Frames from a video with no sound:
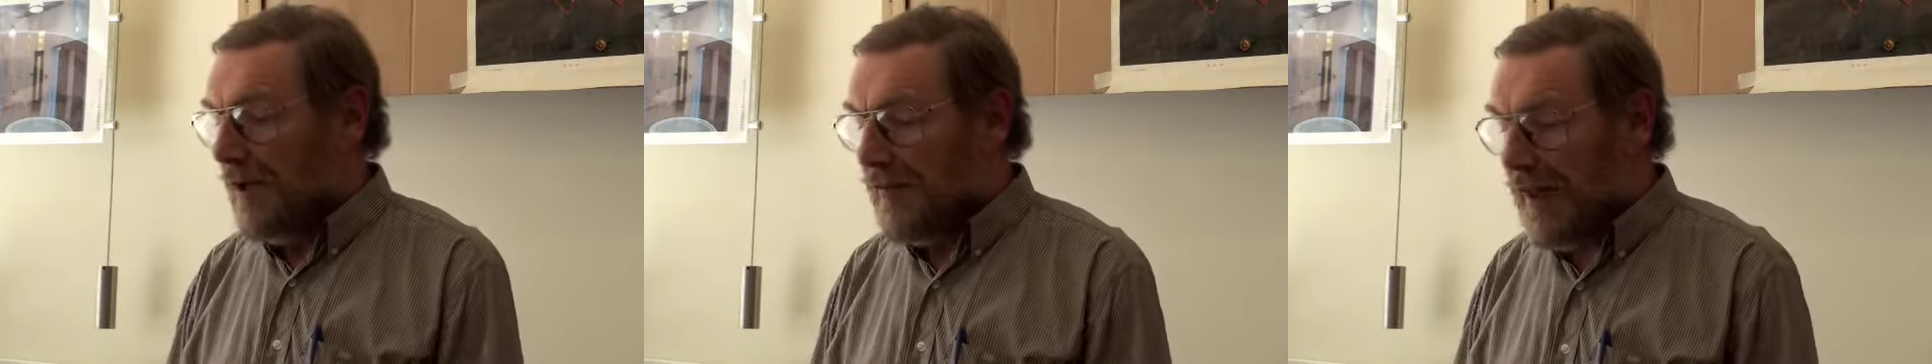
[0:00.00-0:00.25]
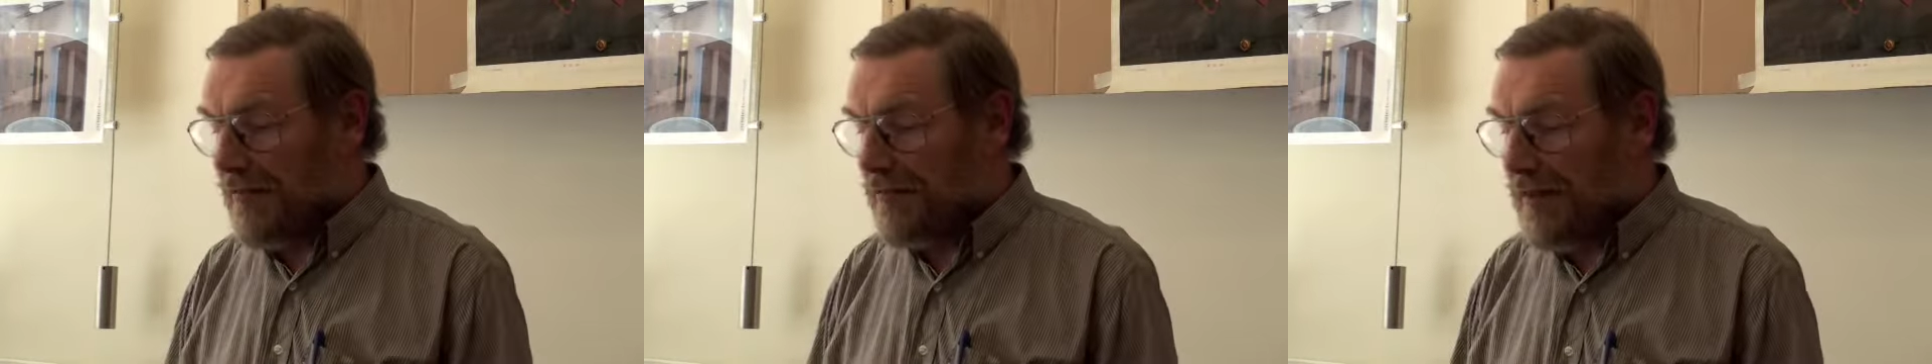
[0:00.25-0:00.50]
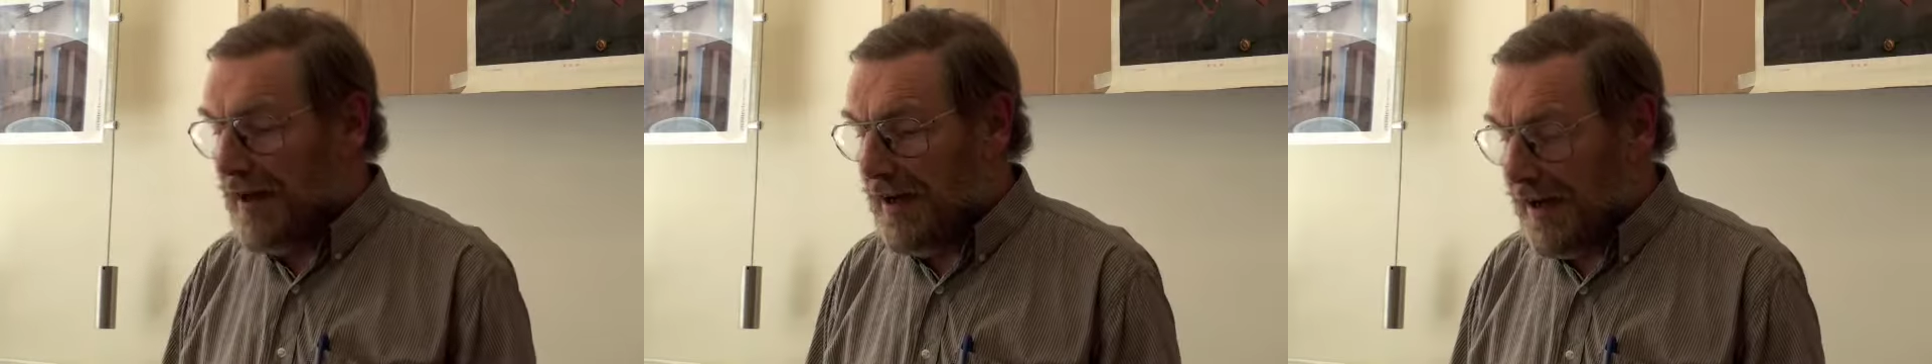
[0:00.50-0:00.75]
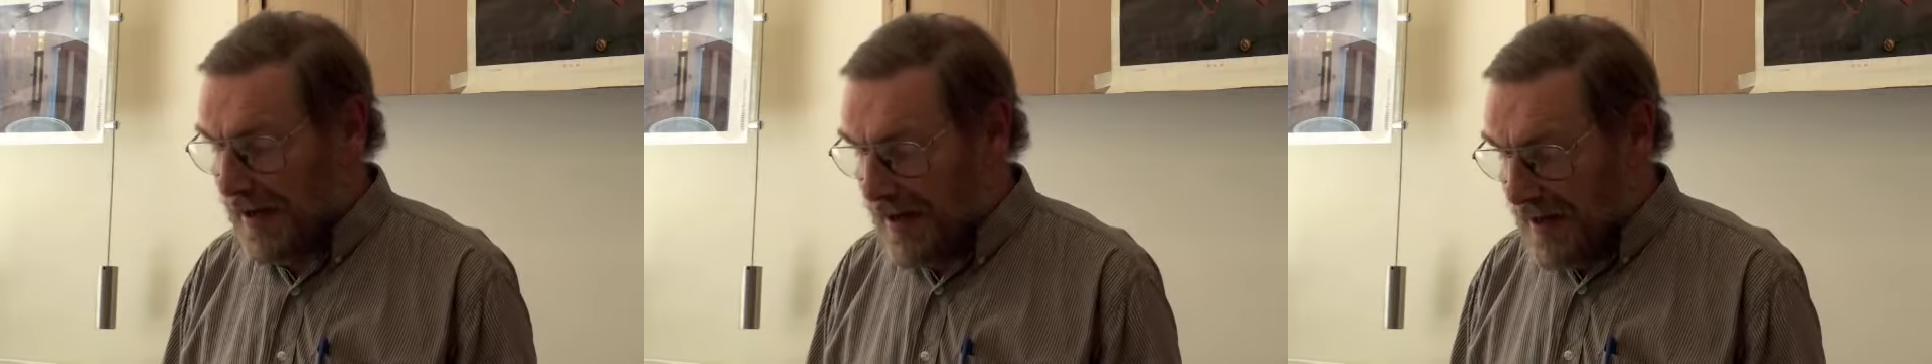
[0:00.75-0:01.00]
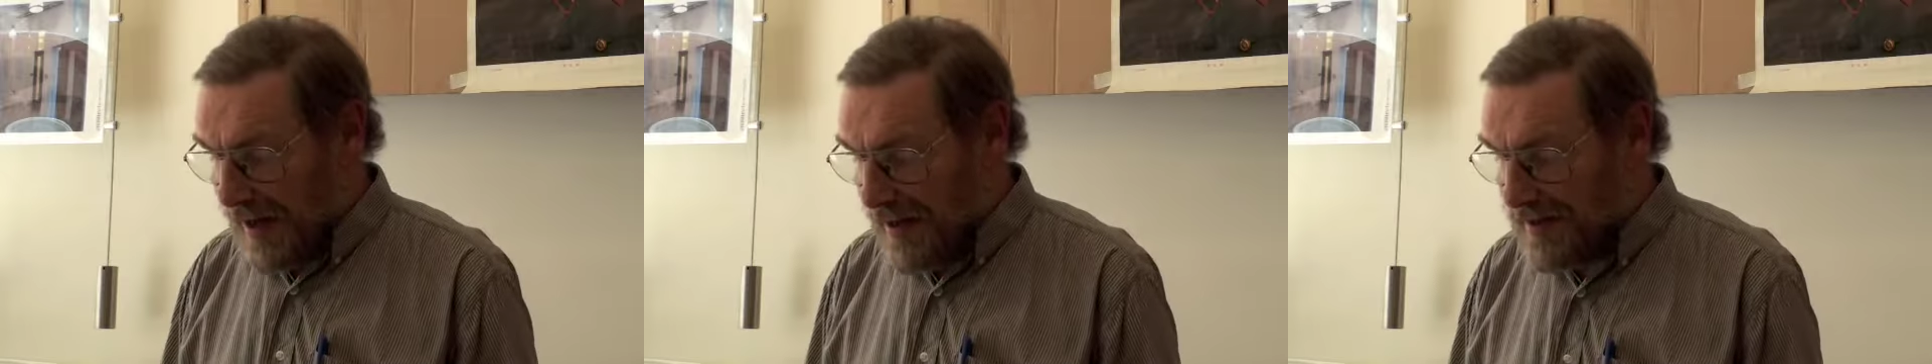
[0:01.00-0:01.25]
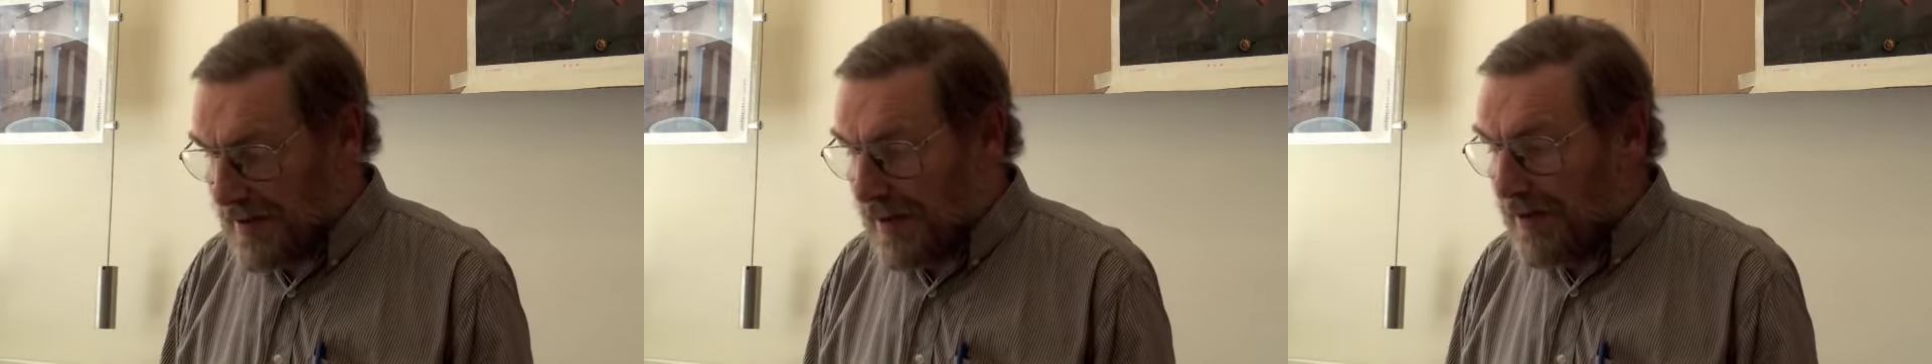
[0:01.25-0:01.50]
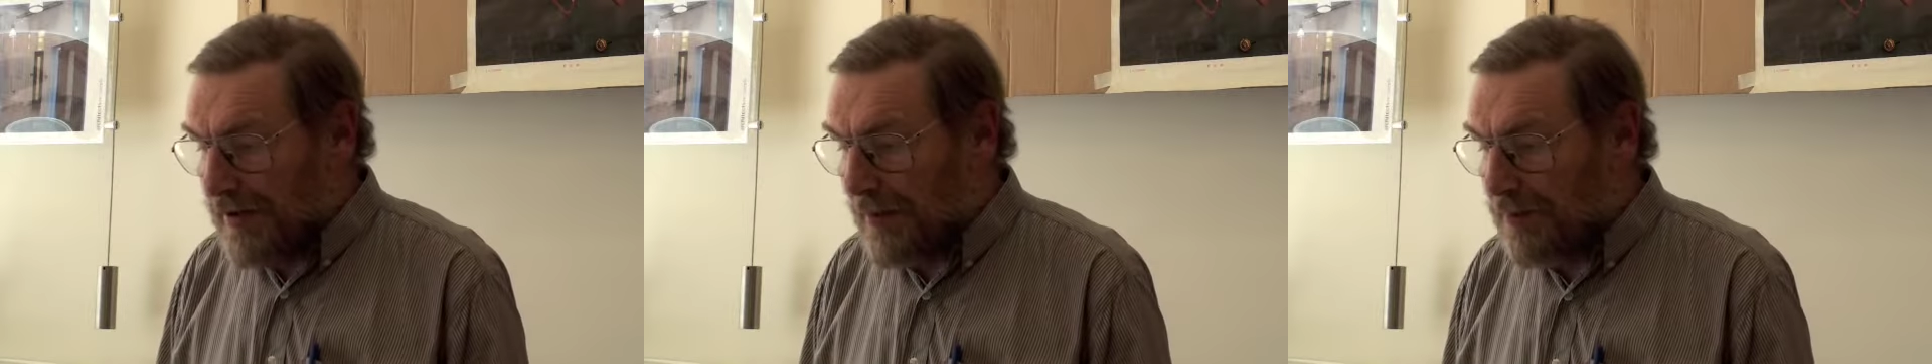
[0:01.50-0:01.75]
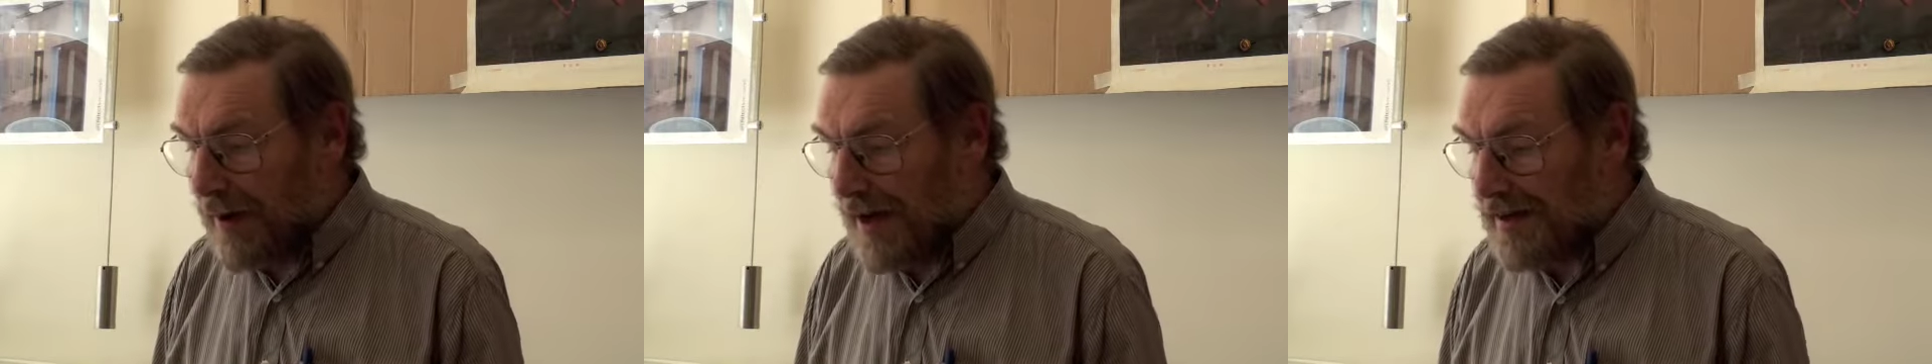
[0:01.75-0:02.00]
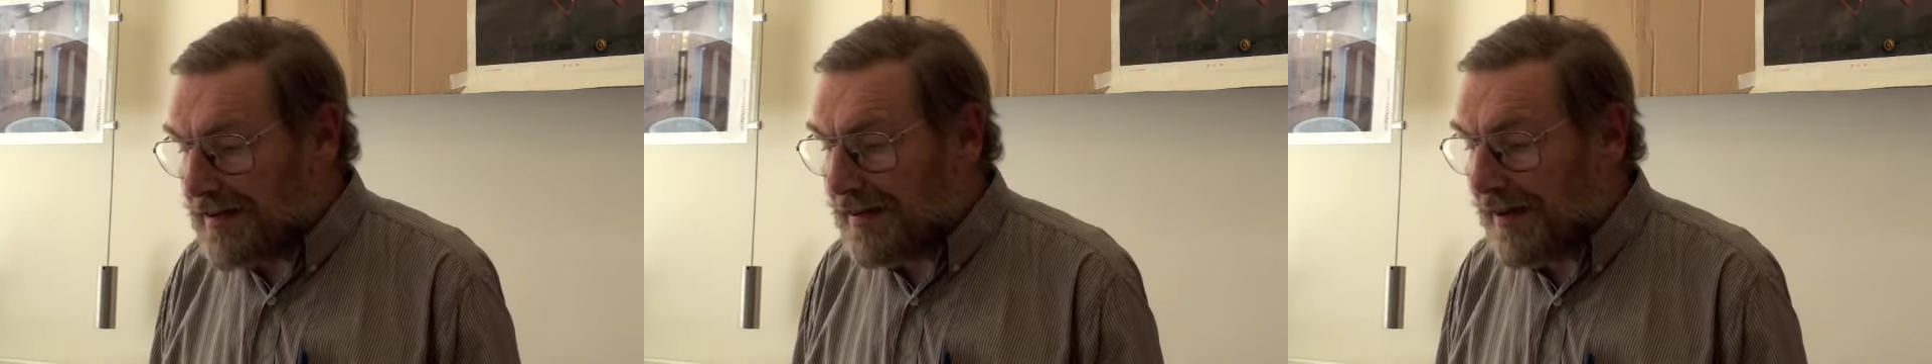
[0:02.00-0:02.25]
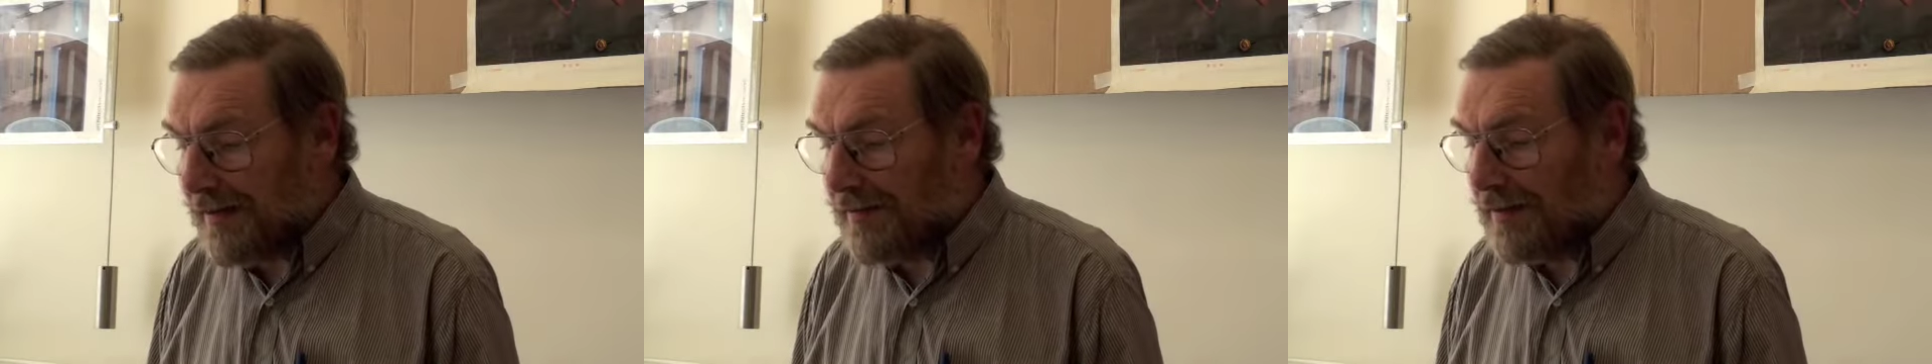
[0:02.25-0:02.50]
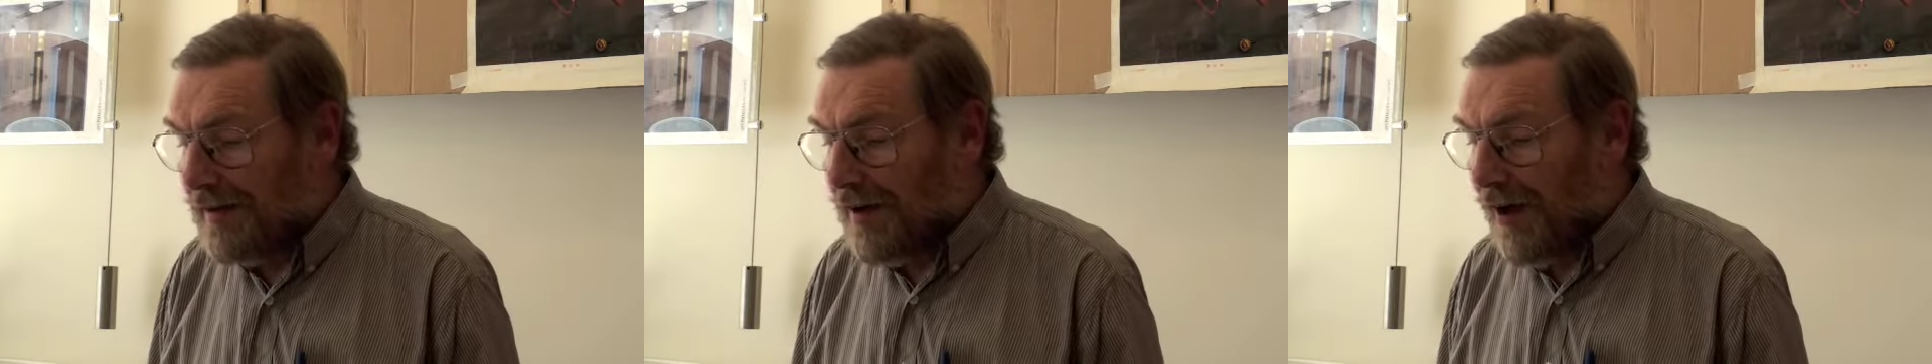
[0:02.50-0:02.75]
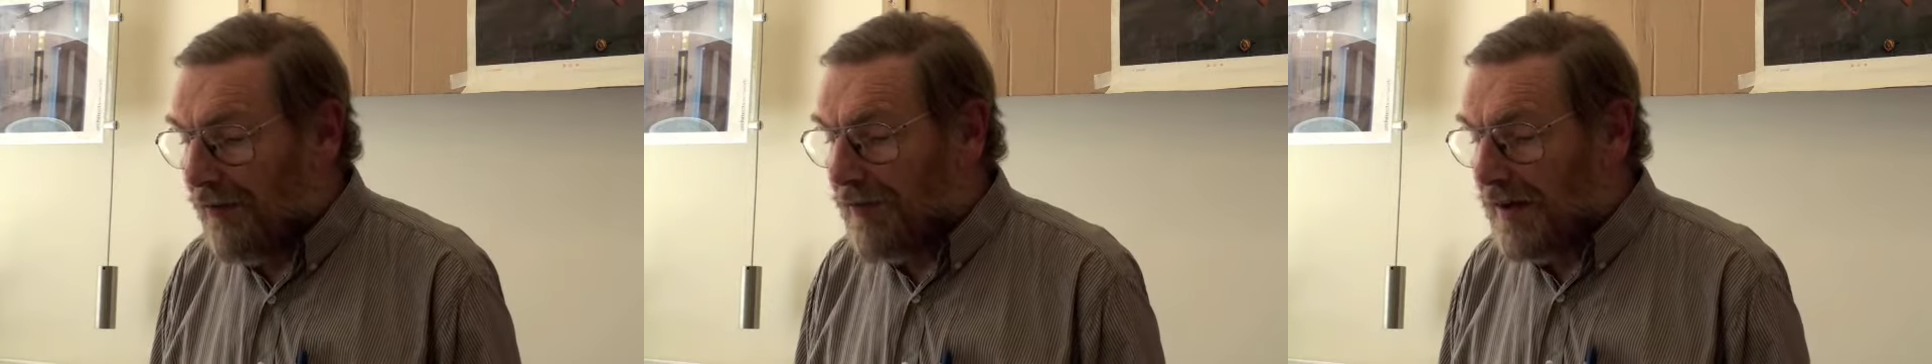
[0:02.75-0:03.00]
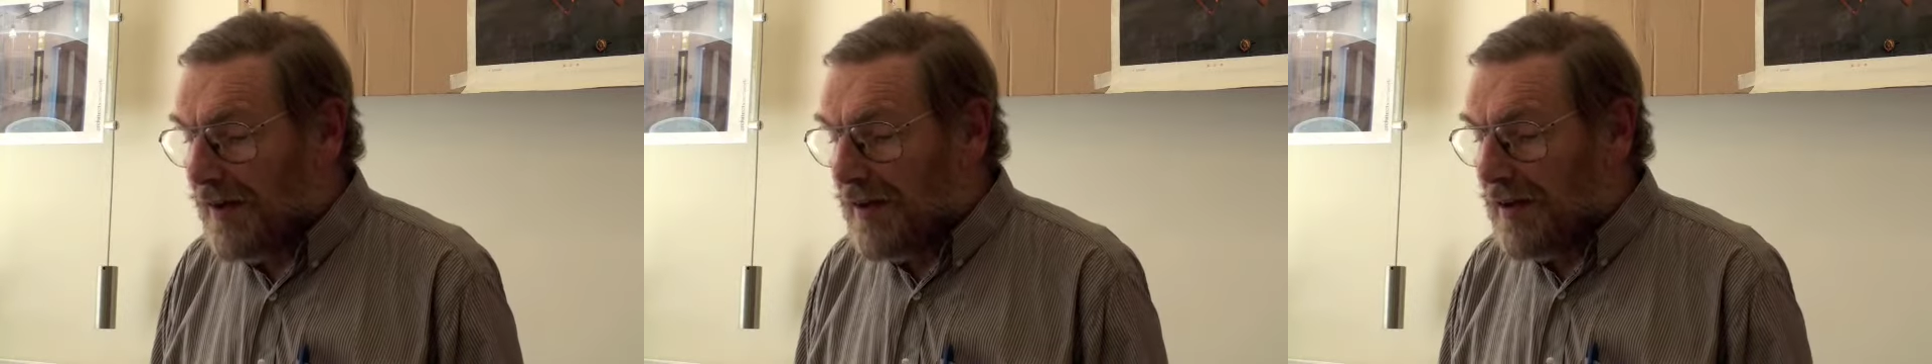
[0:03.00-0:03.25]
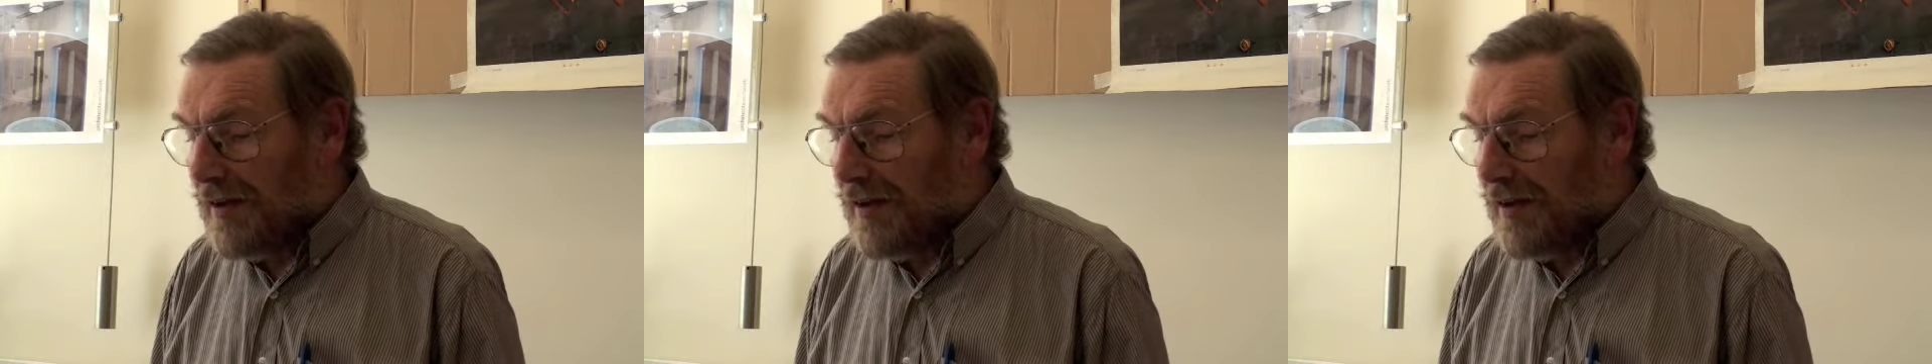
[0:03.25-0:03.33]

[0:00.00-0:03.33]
And that really is the basis of